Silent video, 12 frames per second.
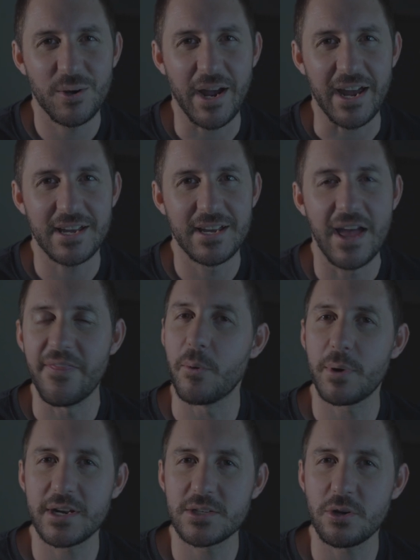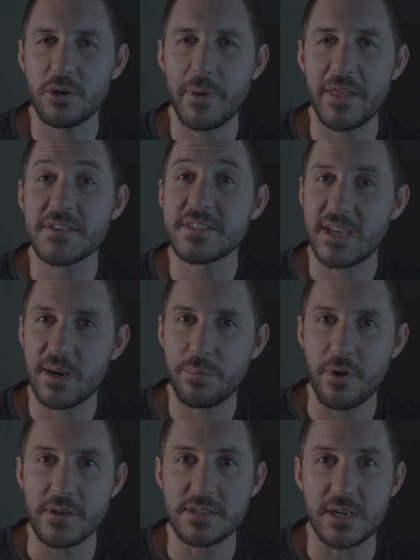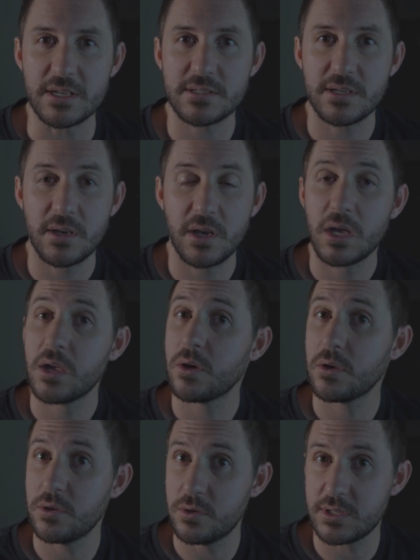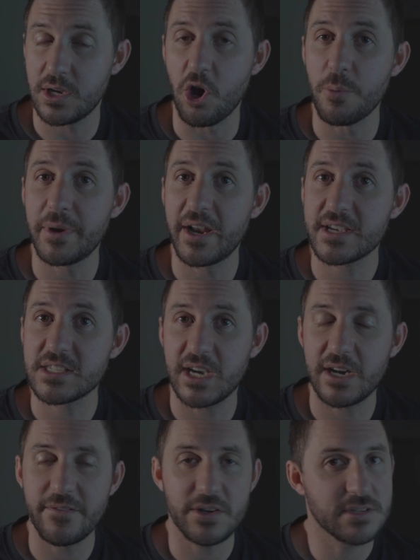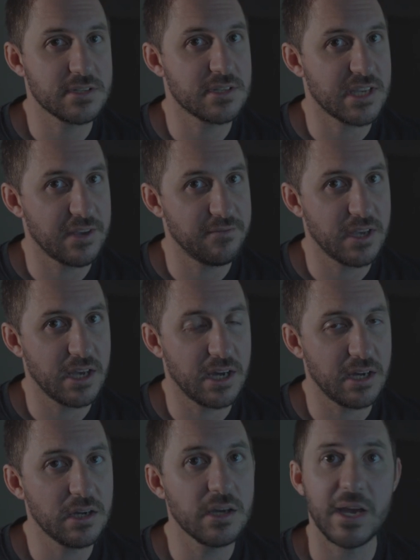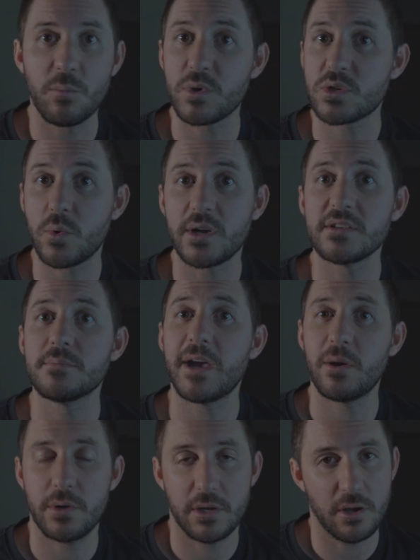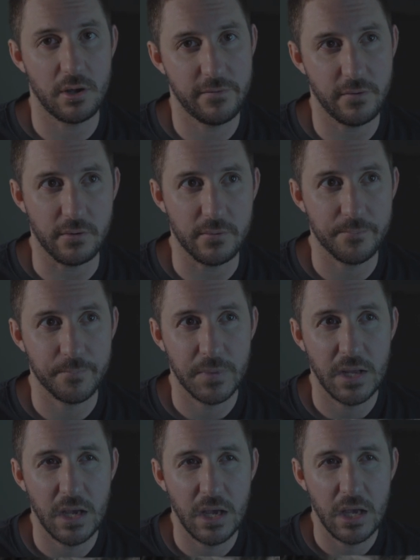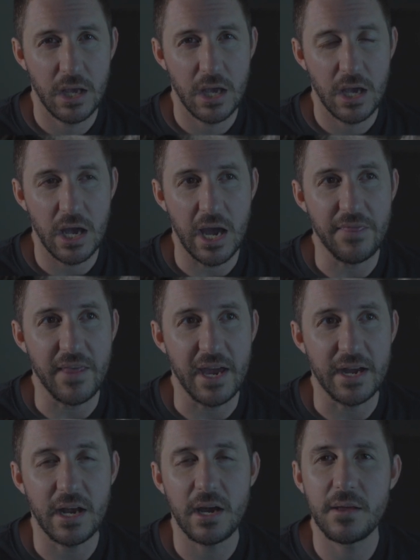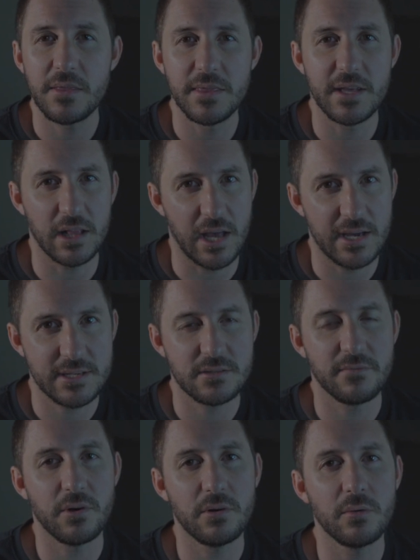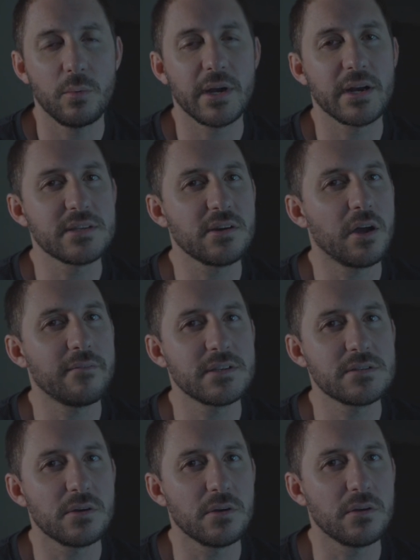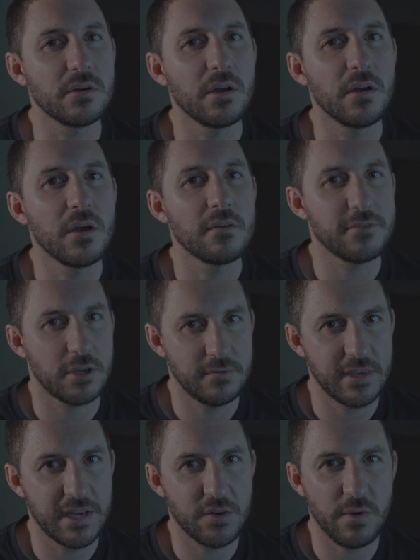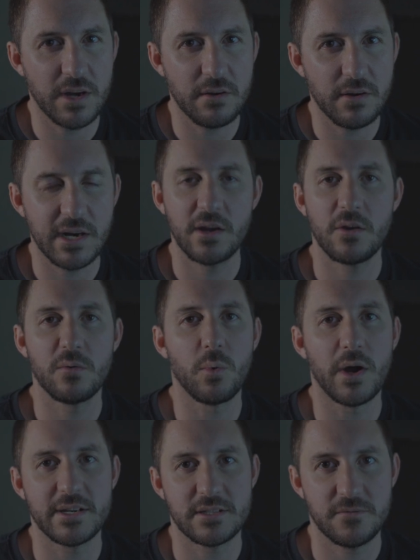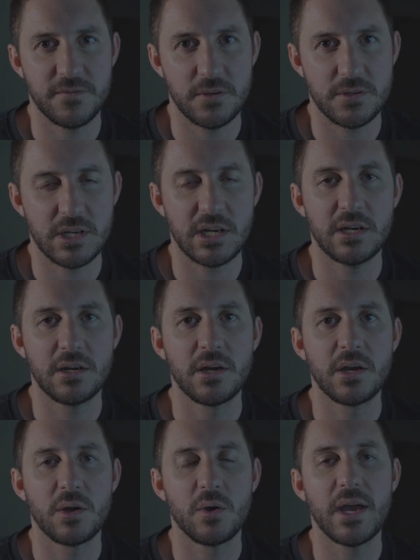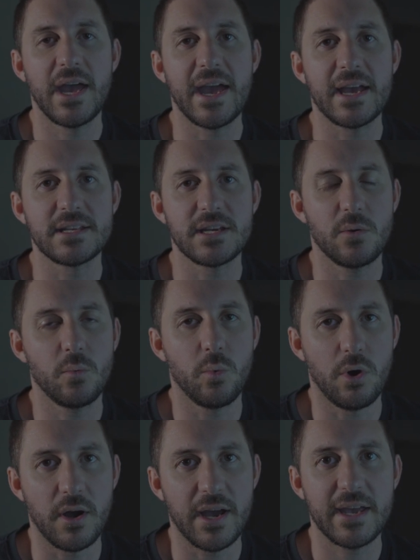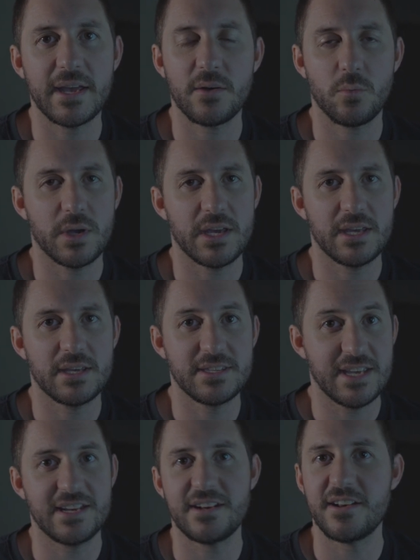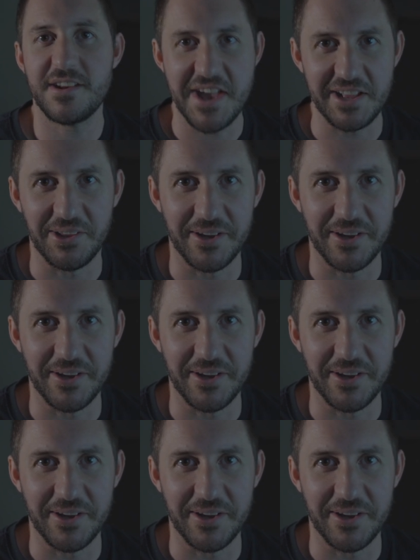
Okay, and then we're going to talk about the setup process, using Openxr versus SteamVR, and which one you may want to go for. And then the last of all, we're going to dive into Foveated Rendering, why it's the future, and why we need it in our